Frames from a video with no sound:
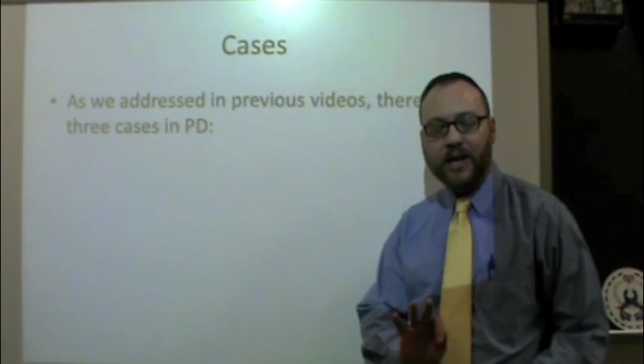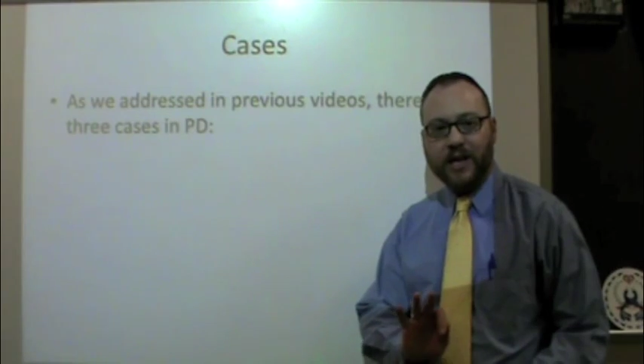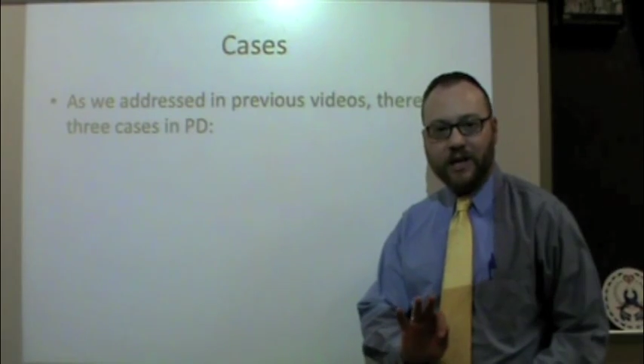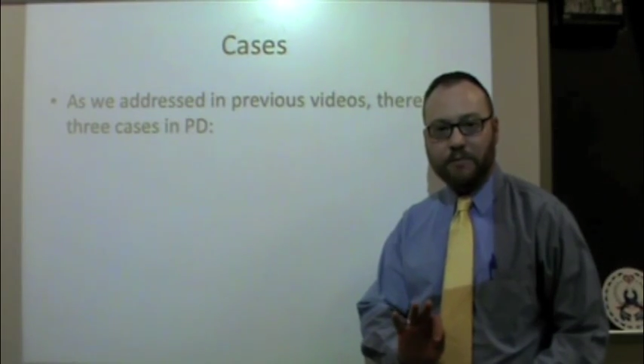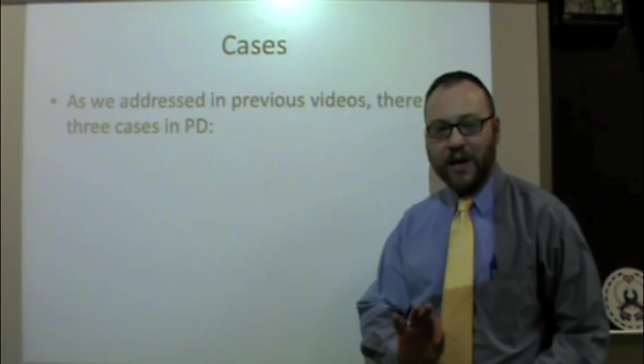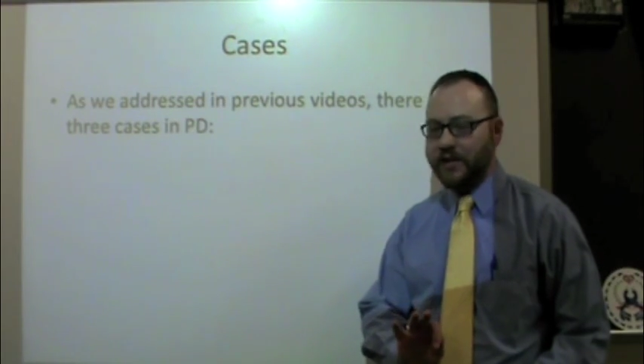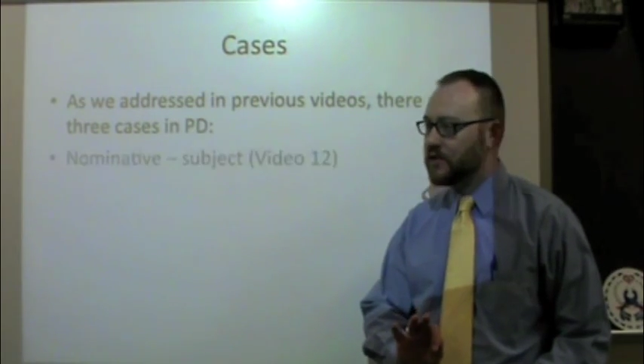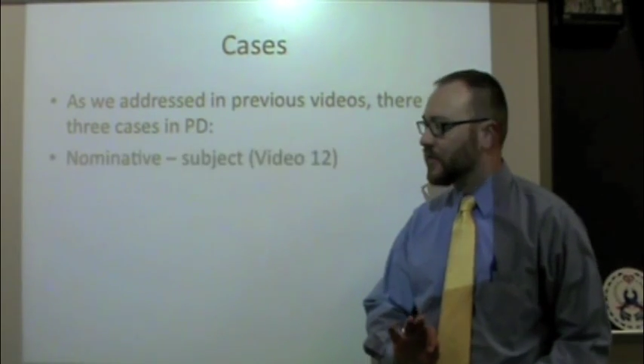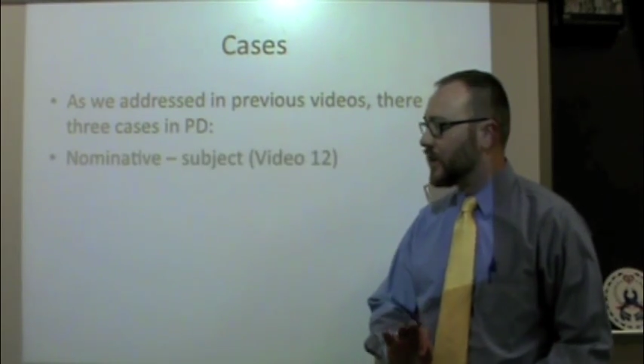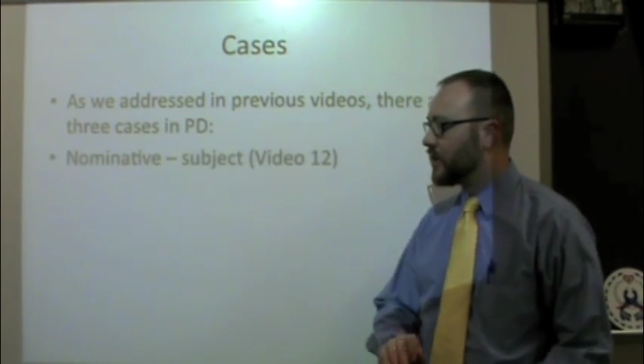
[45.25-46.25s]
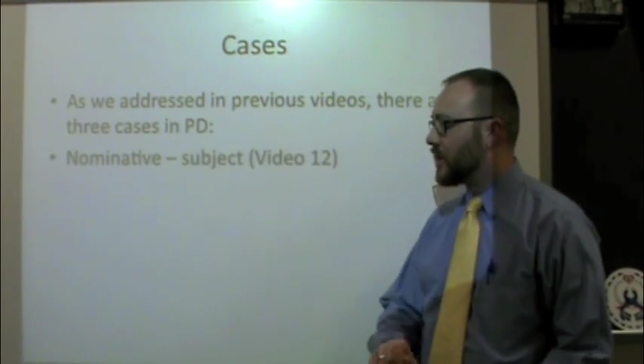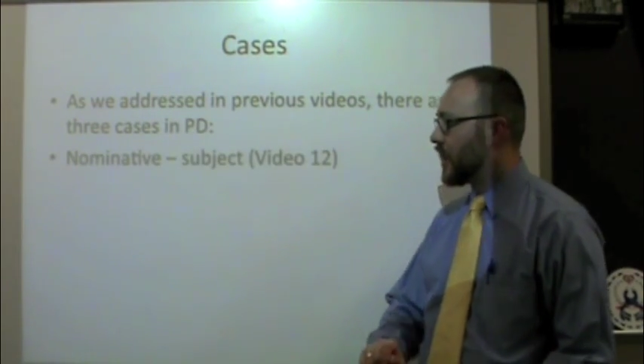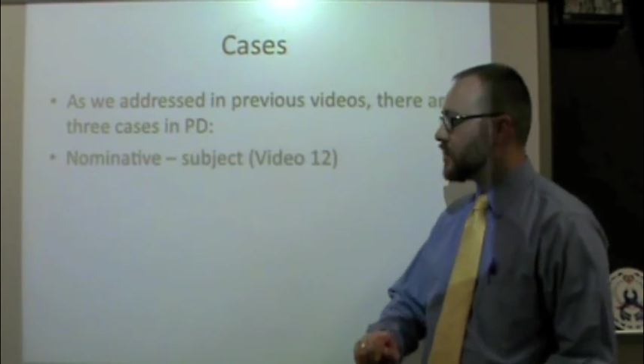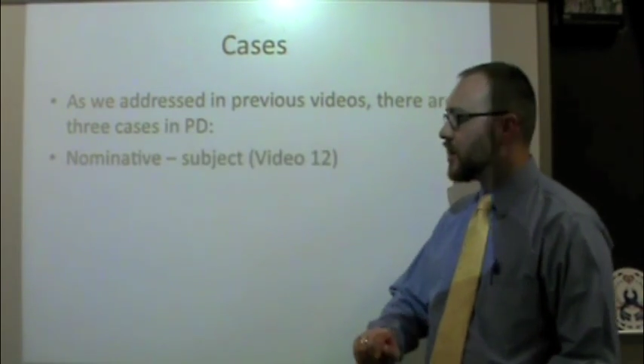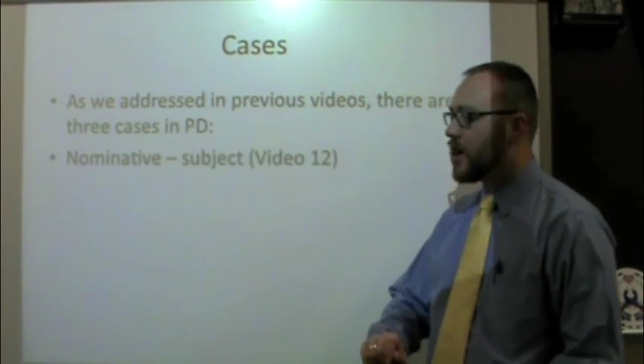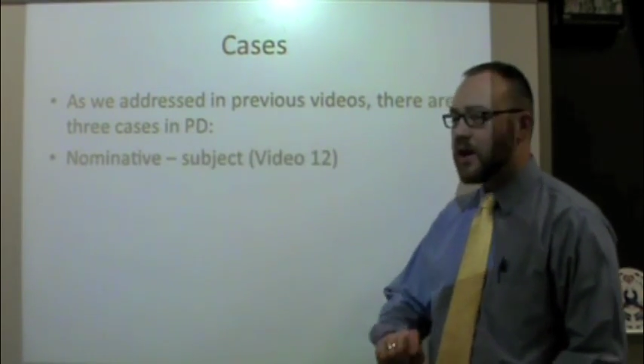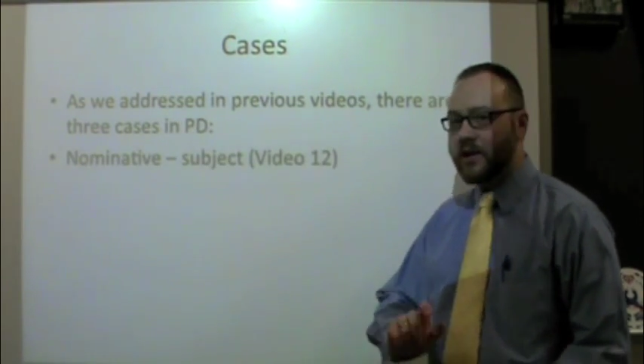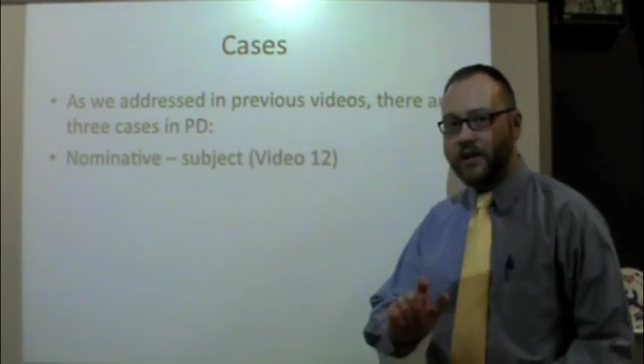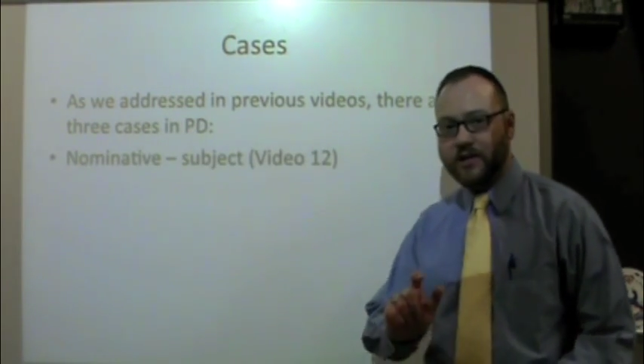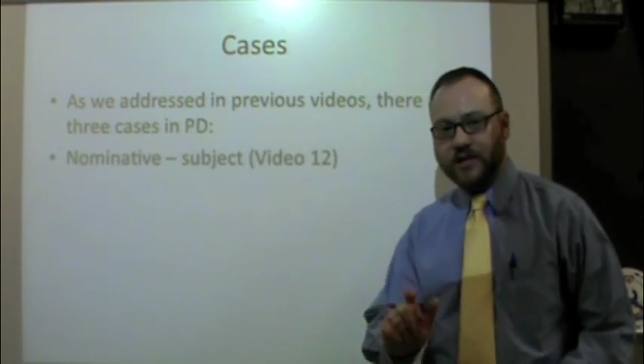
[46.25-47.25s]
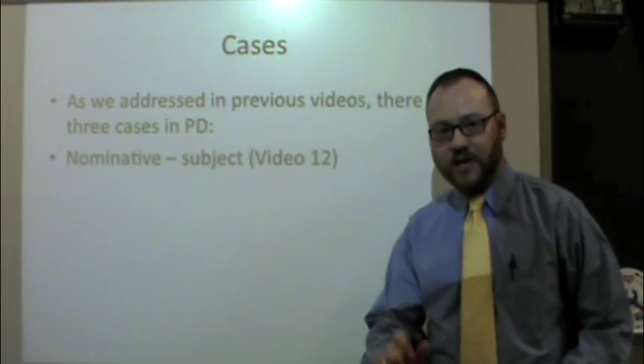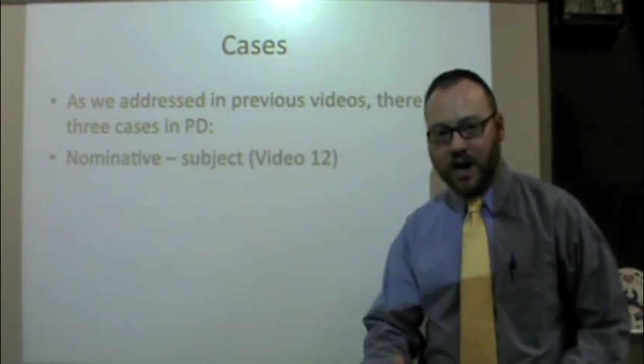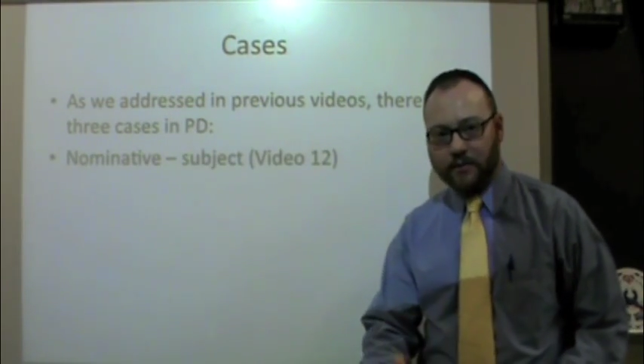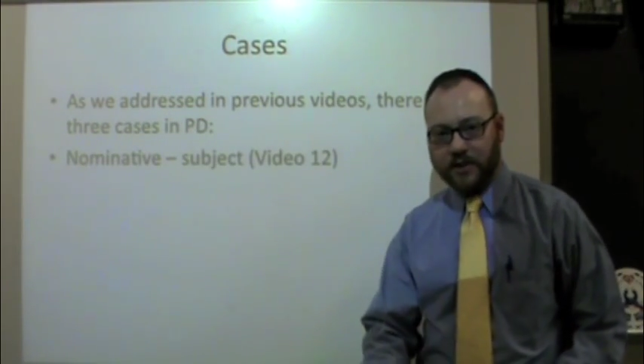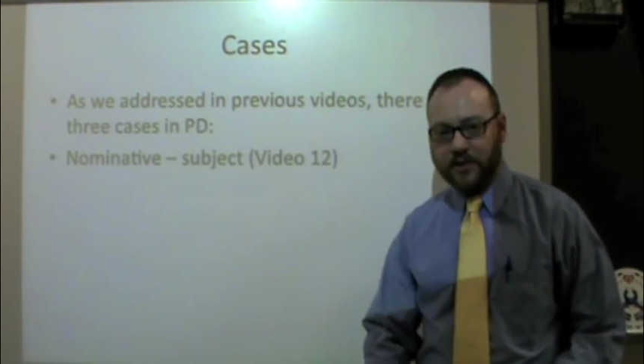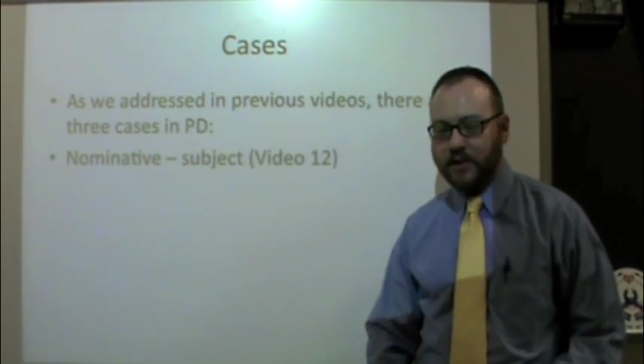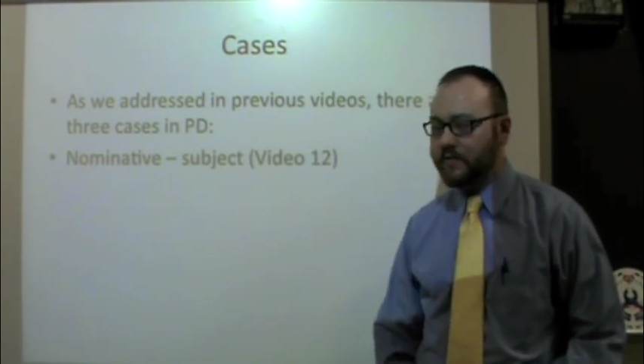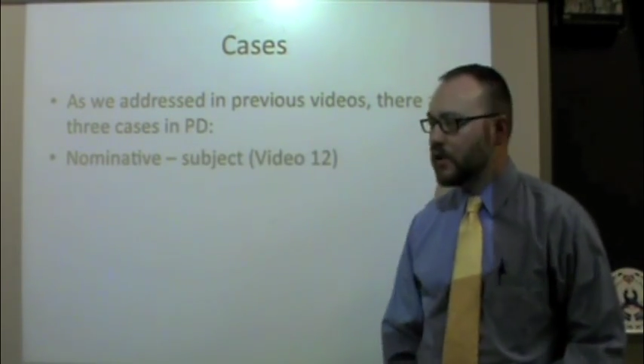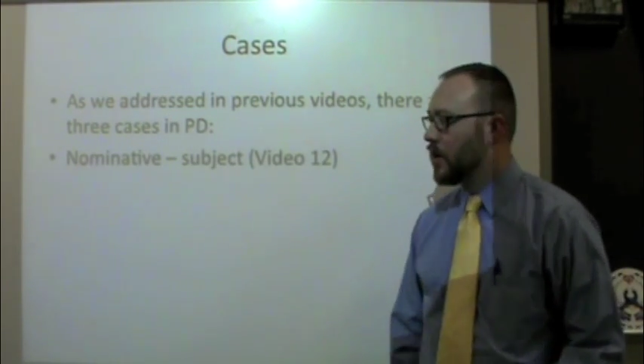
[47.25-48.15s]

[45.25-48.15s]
in Pennsylvania Dutch. There's the nominative,